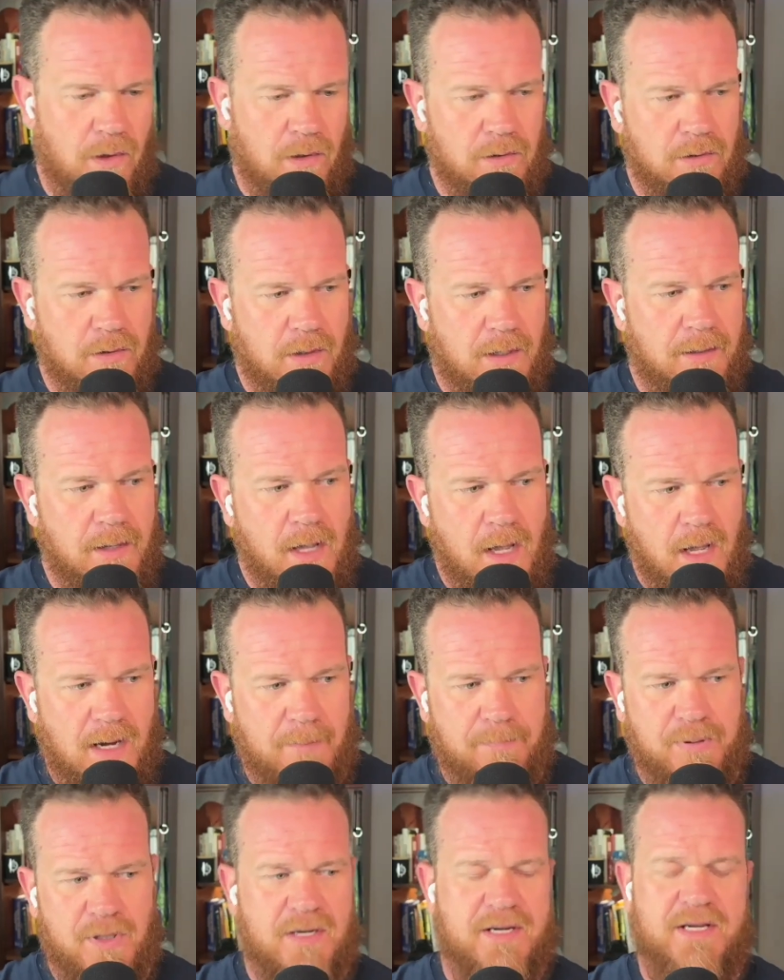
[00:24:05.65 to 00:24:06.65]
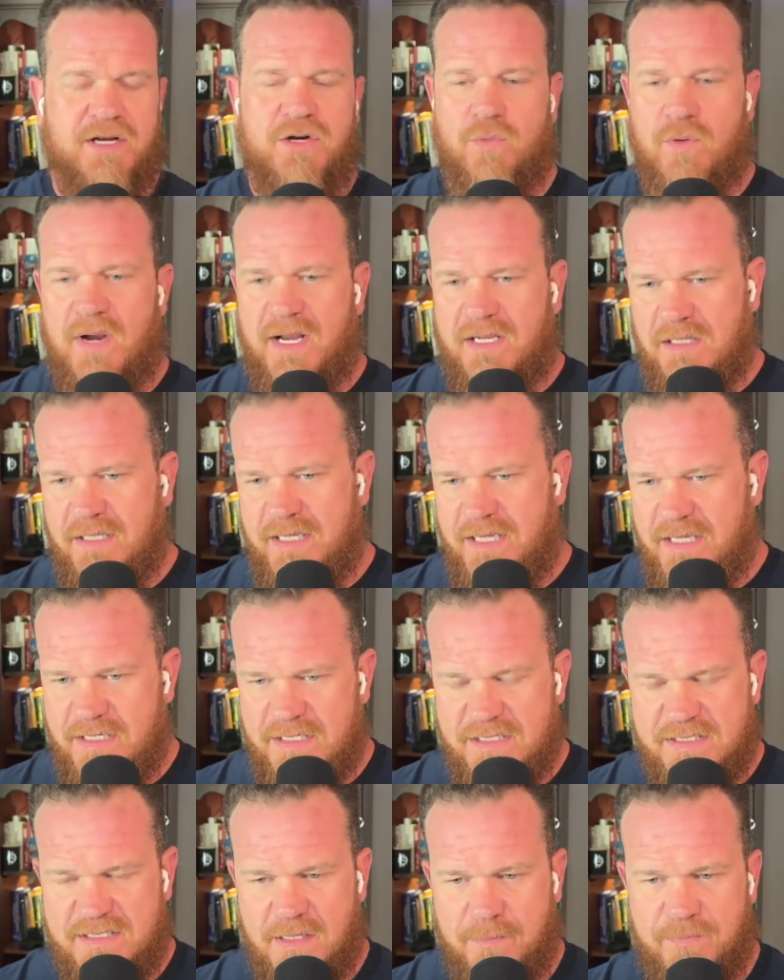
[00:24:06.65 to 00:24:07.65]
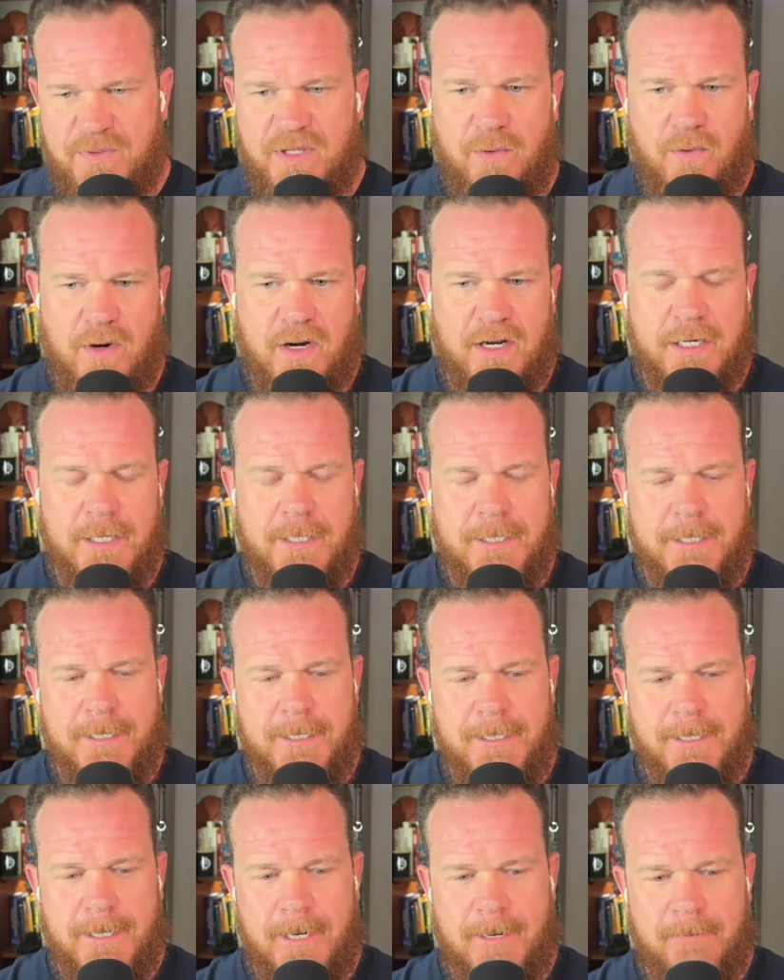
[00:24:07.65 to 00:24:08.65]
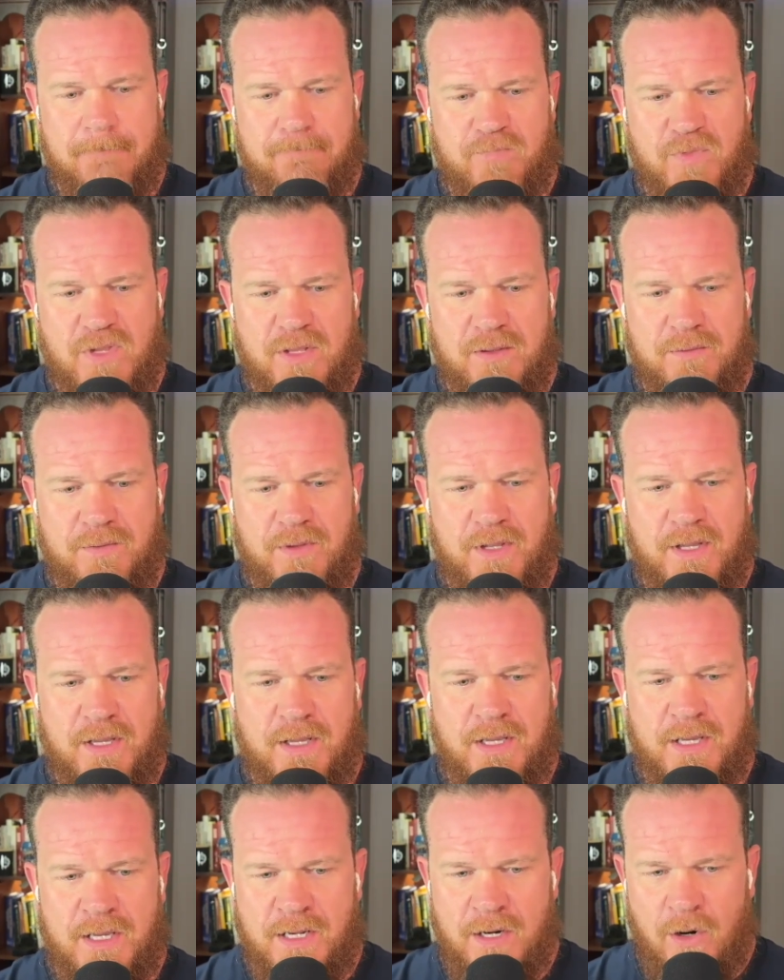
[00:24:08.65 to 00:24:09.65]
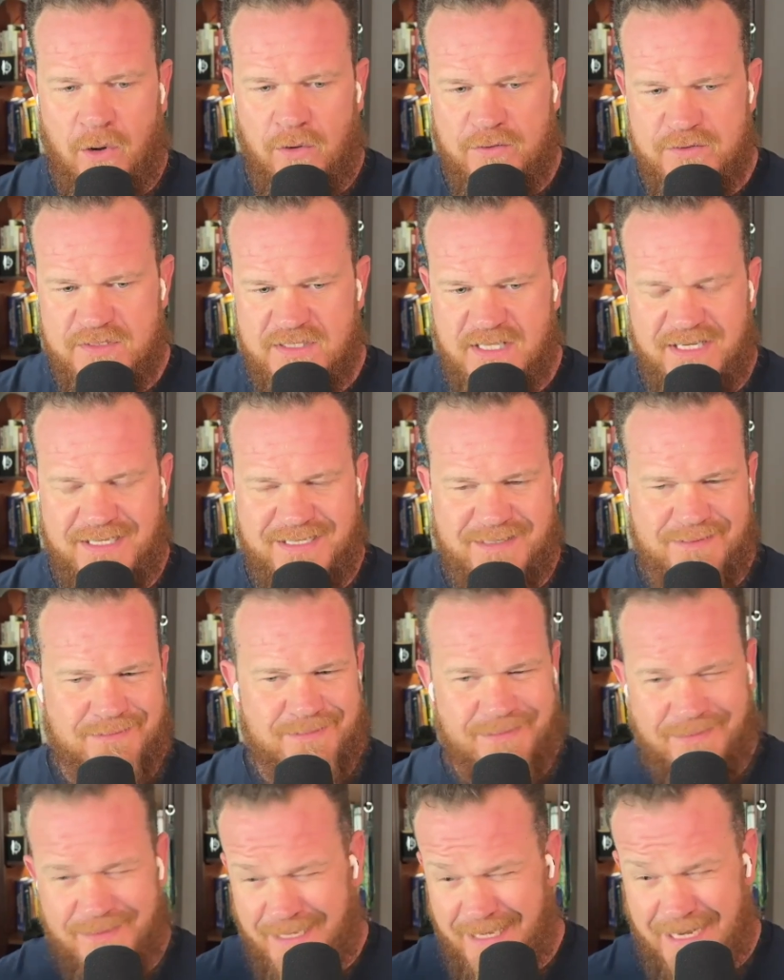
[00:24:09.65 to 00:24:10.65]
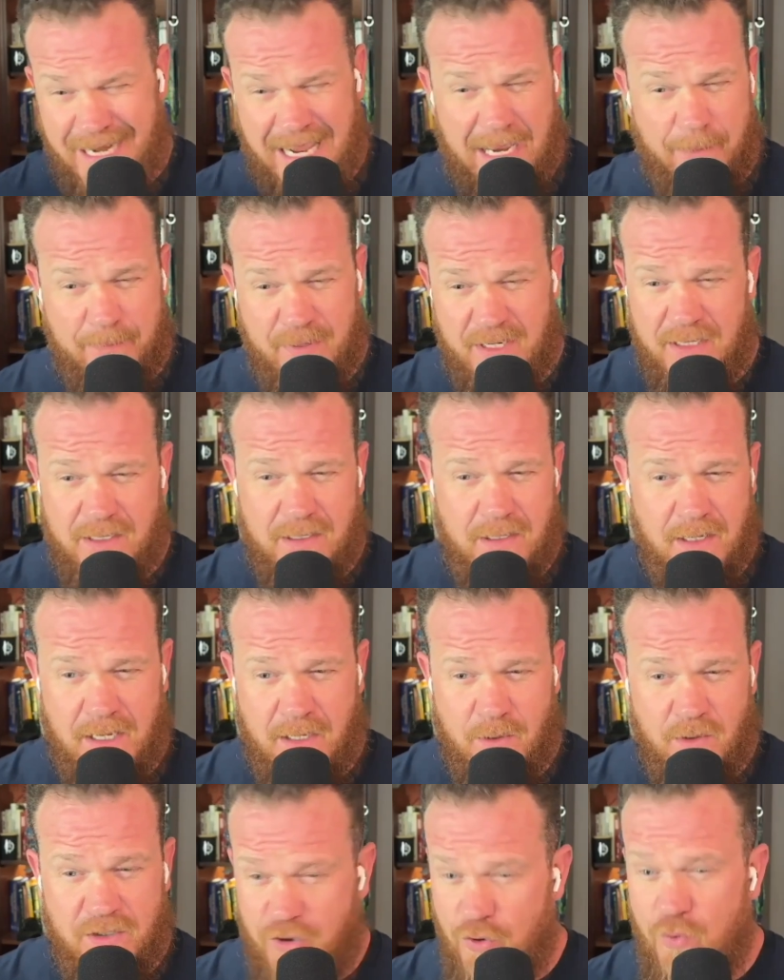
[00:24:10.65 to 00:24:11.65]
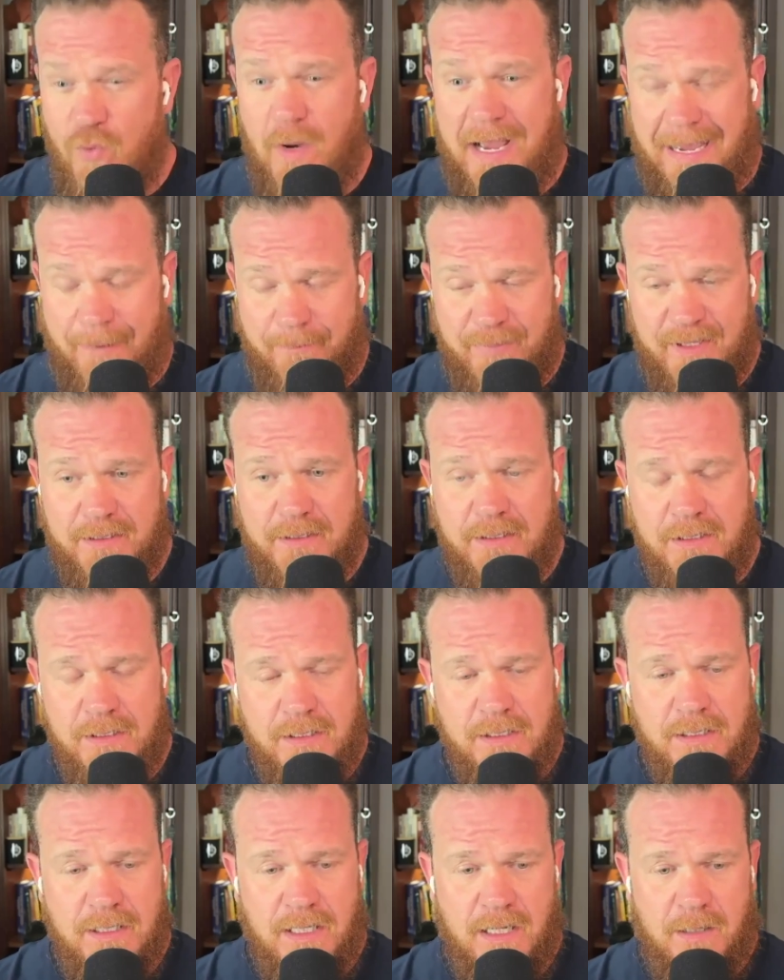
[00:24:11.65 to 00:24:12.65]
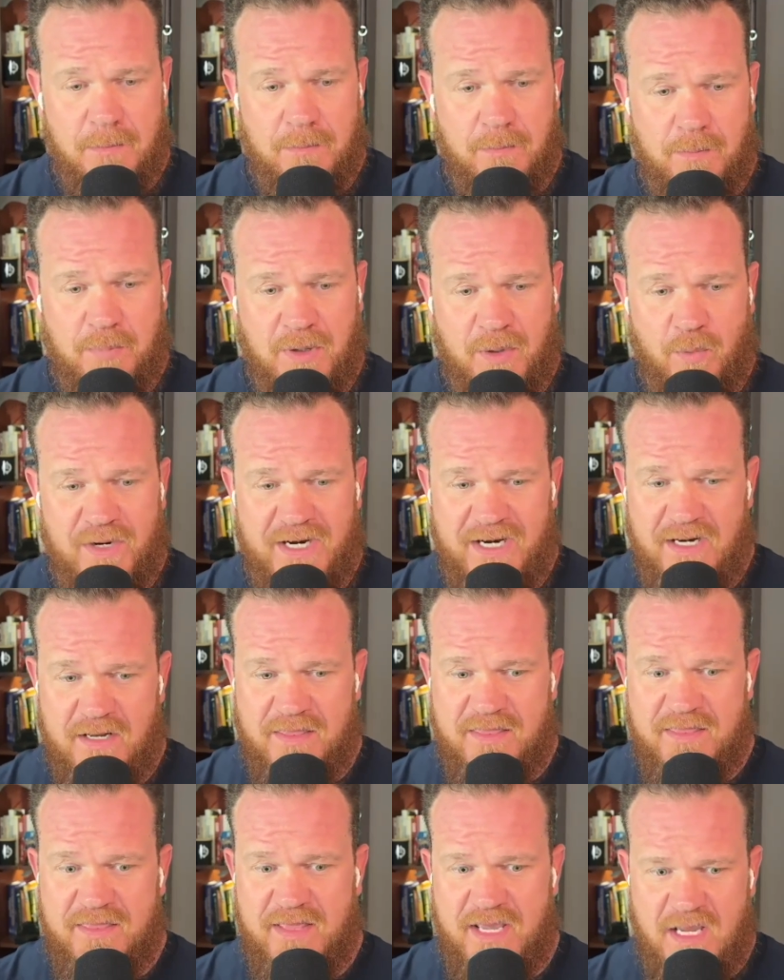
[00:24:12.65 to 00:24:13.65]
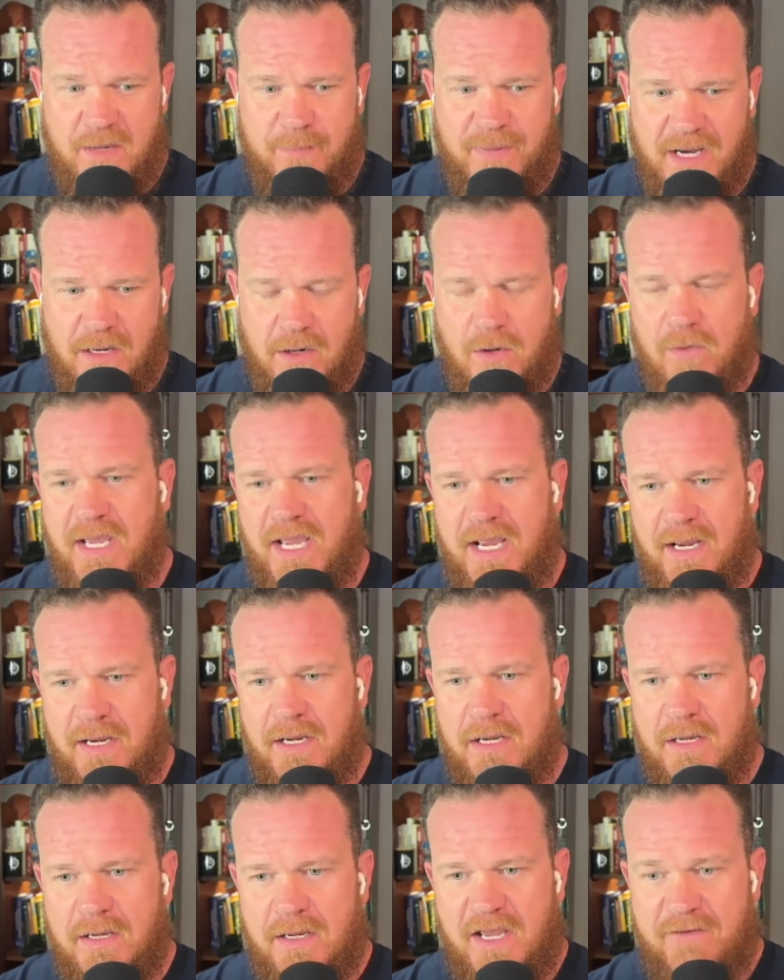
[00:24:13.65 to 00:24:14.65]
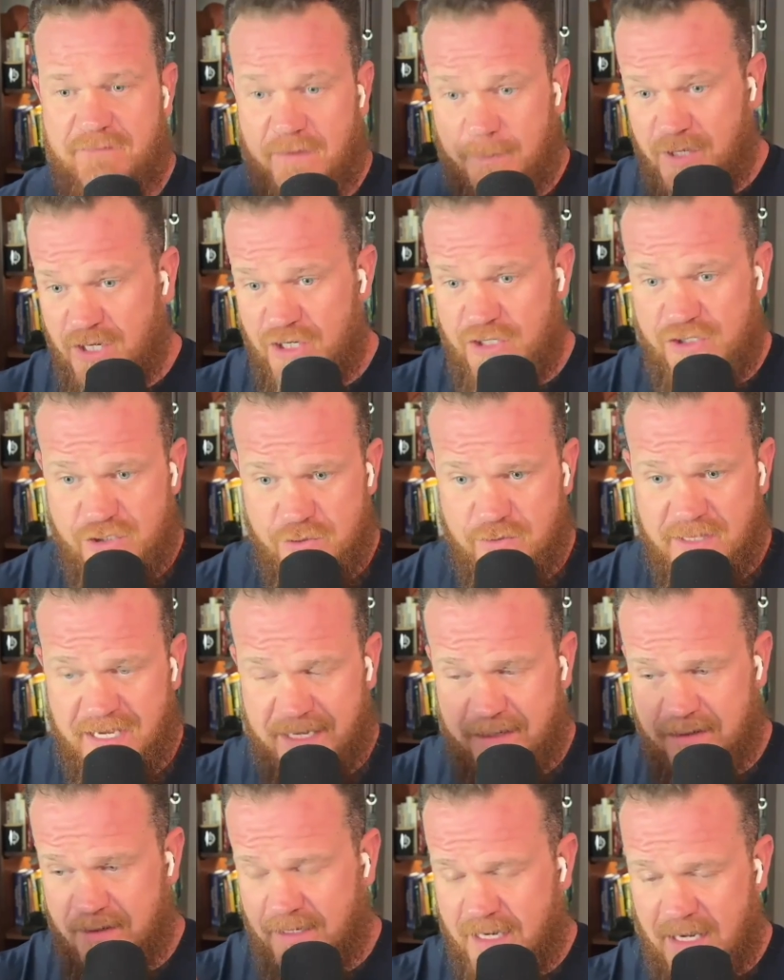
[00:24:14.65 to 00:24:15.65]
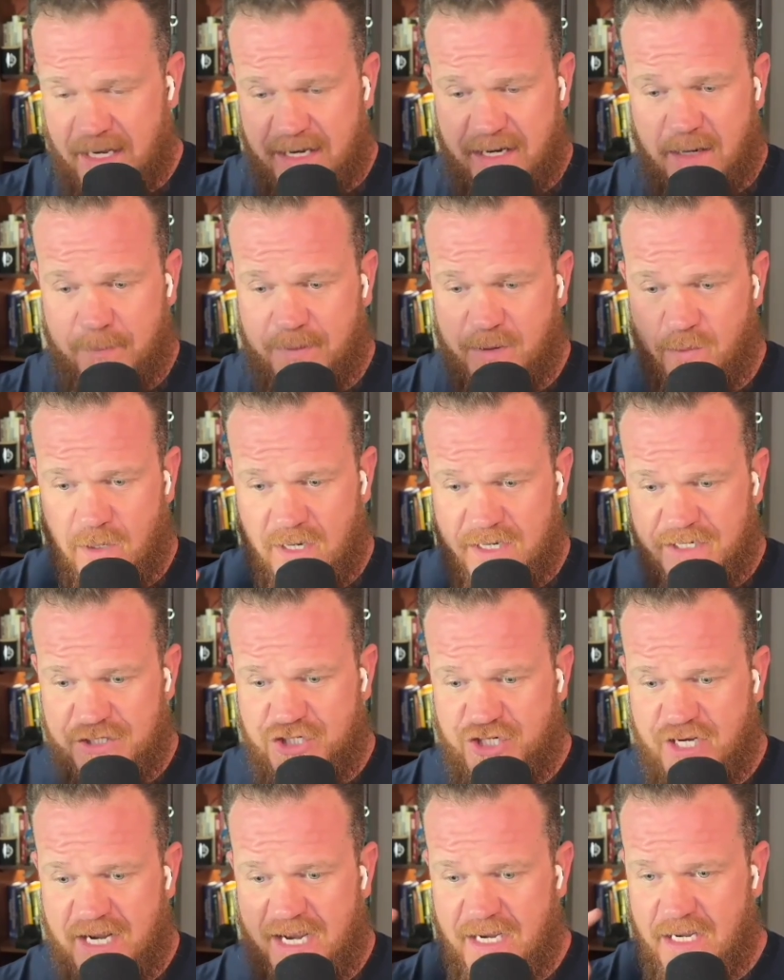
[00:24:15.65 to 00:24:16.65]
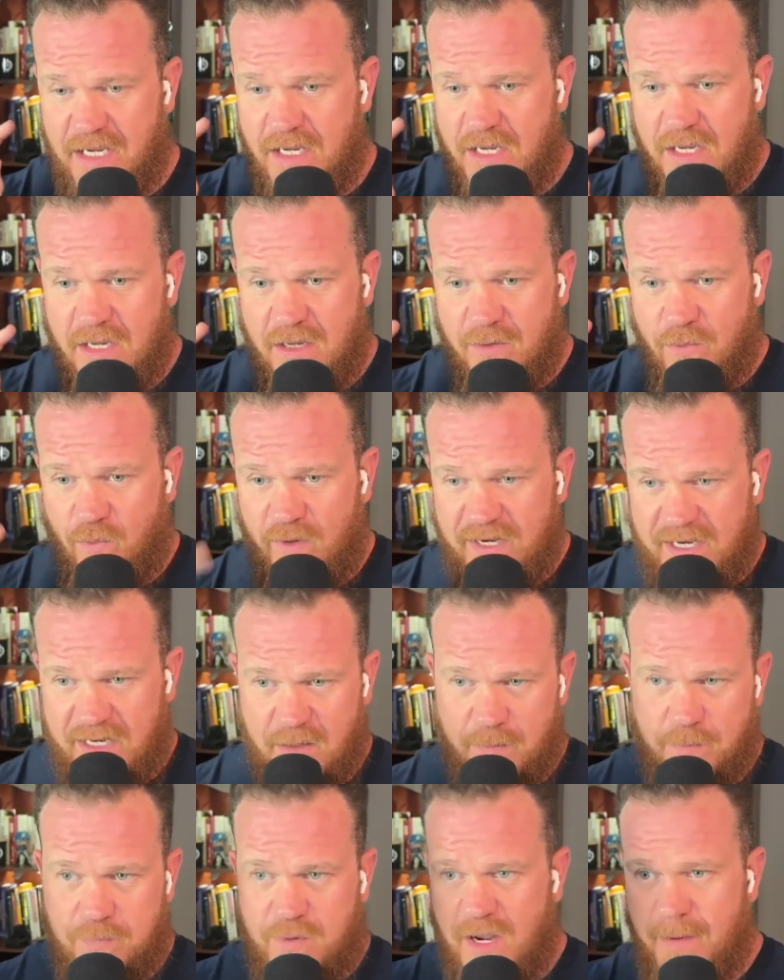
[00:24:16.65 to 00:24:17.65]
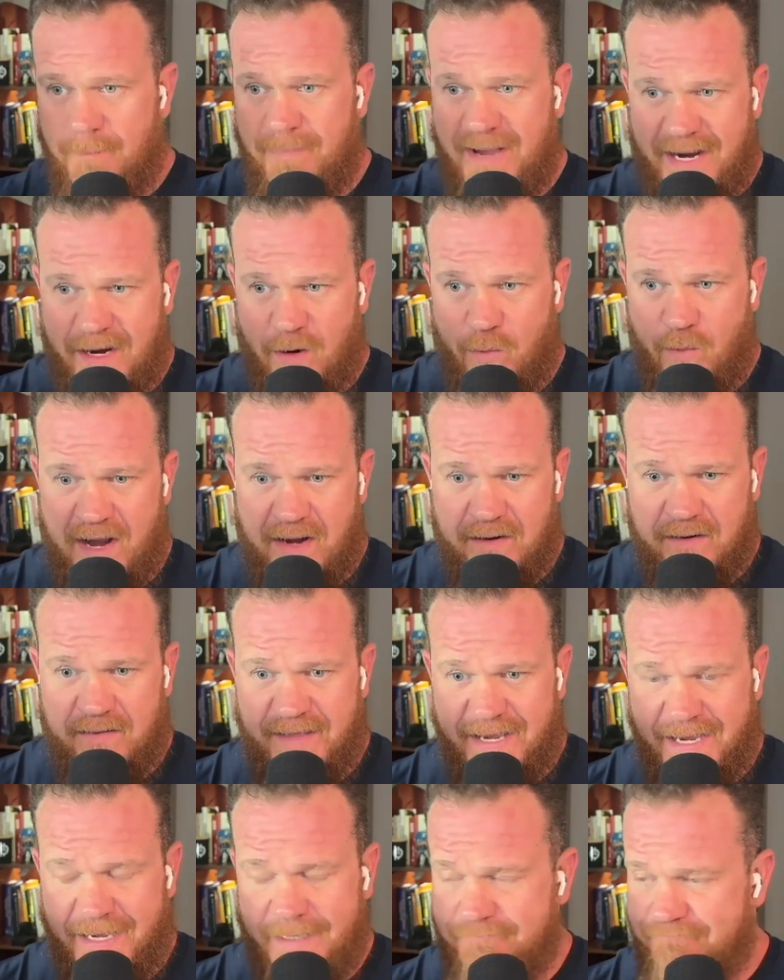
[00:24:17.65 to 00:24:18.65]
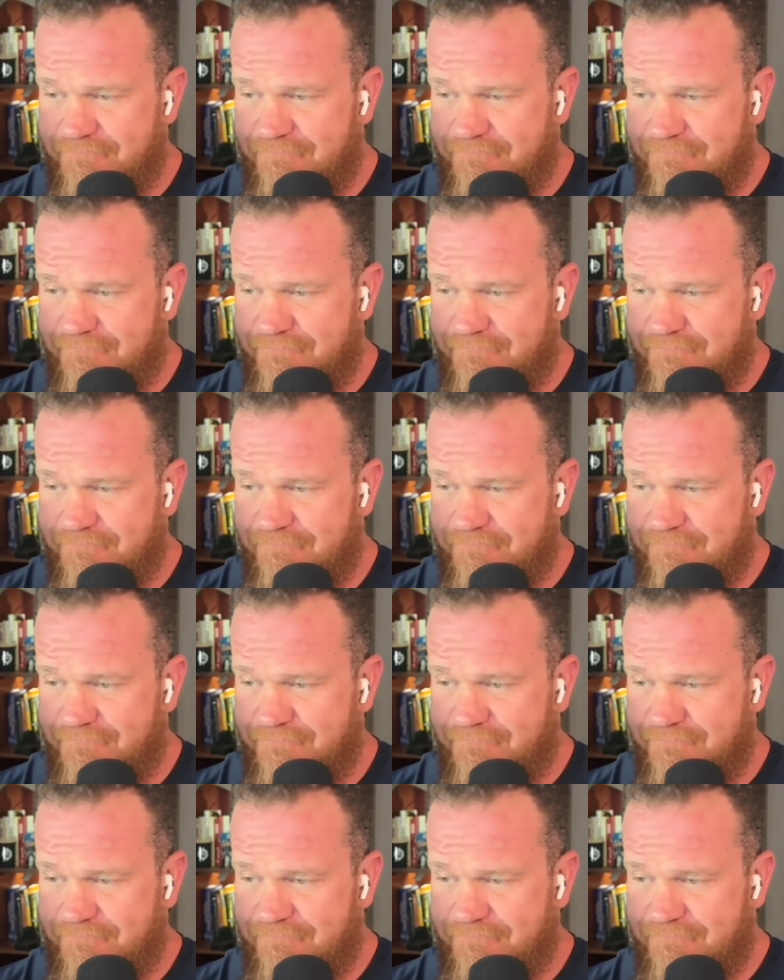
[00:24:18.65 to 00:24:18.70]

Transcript: or I plug it directly into something, right? And all those things can happen and do happen. But we need to think about, okay, if I'm going to do that, I got it up and running, check. We need to come back around to that